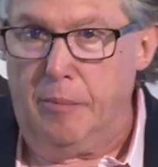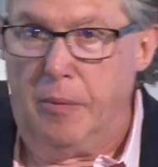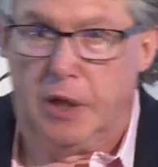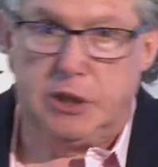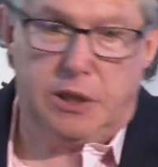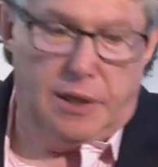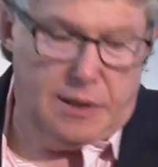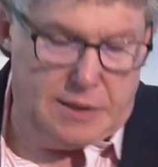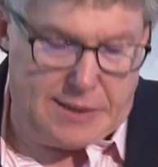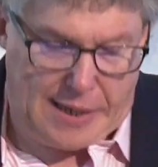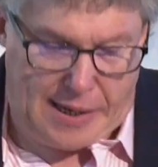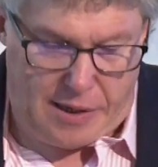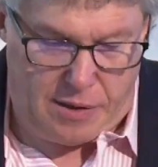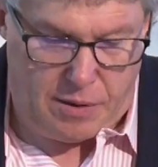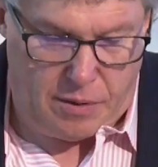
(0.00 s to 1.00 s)
Much like
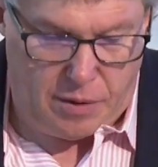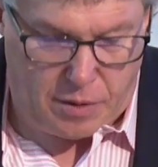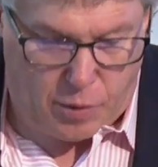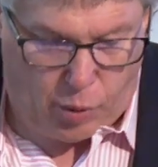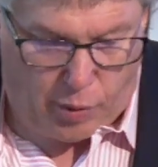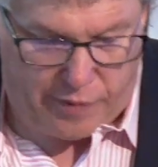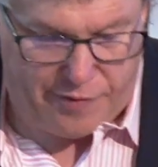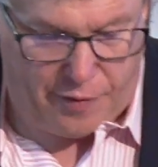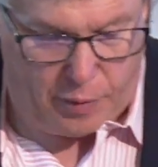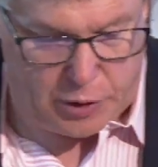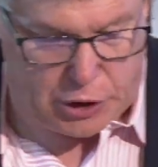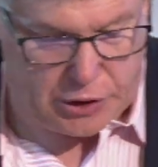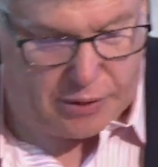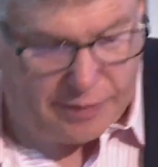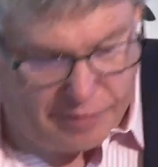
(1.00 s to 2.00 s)
Daniel, a core
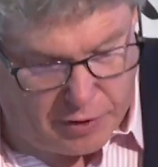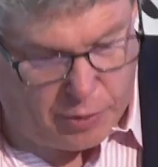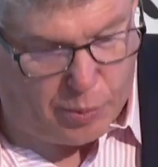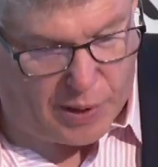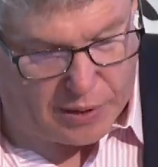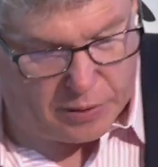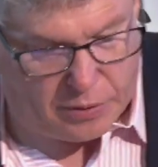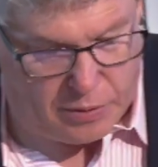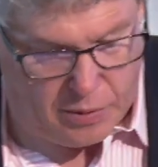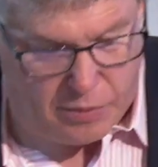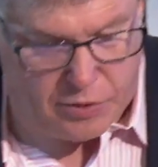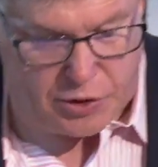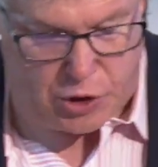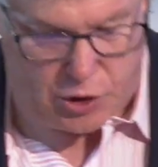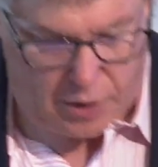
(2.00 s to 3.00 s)
function of the
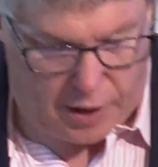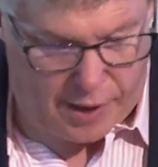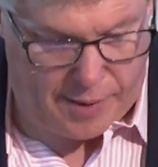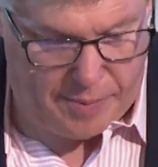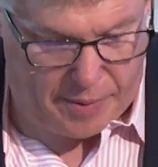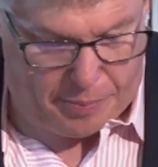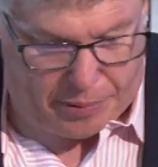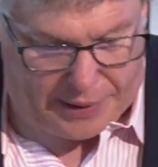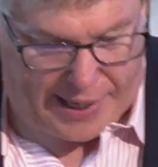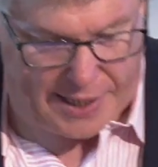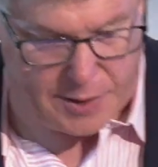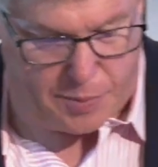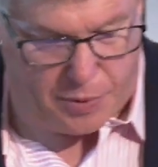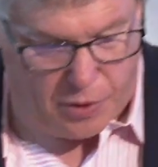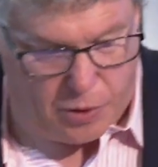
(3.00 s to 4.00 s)
director's job at
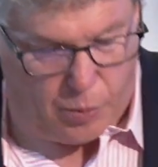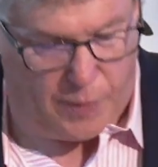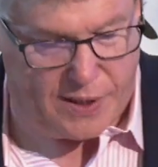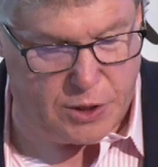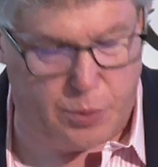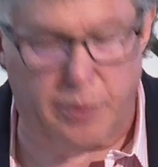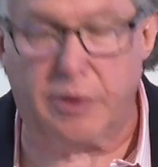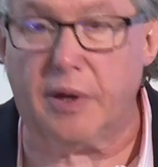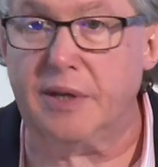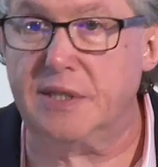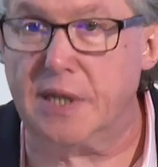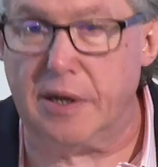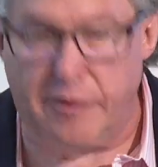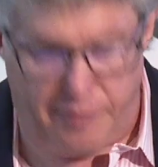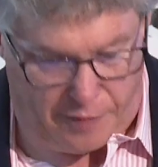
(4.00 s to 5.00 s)
Plattsburgh rests with
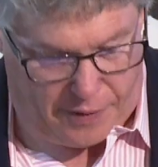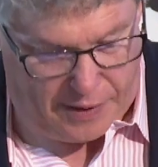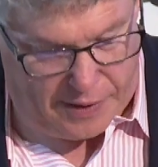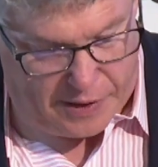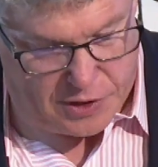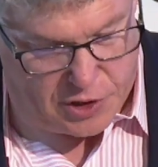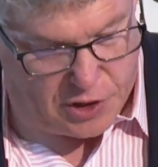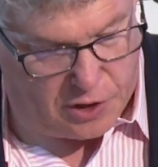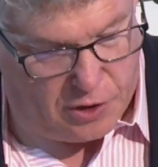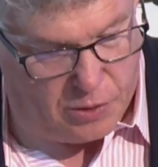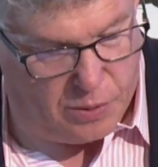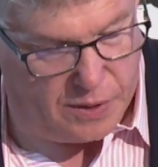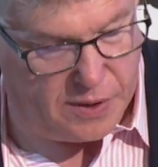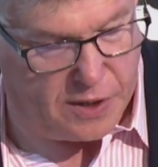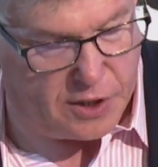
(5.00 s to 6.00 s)
identifying and
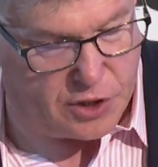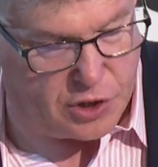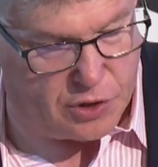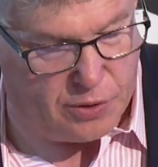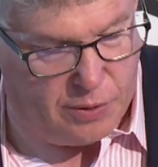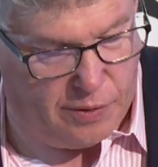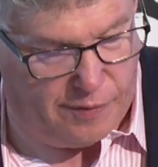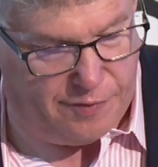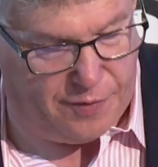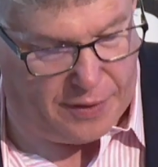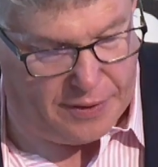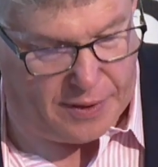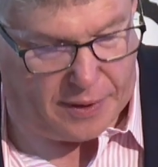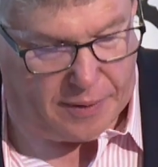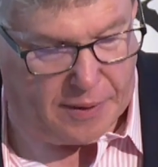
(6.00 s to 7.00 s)
securing external
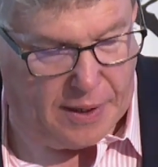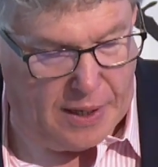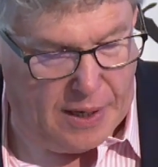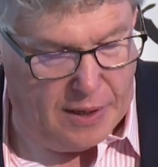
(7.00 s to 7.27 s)
funding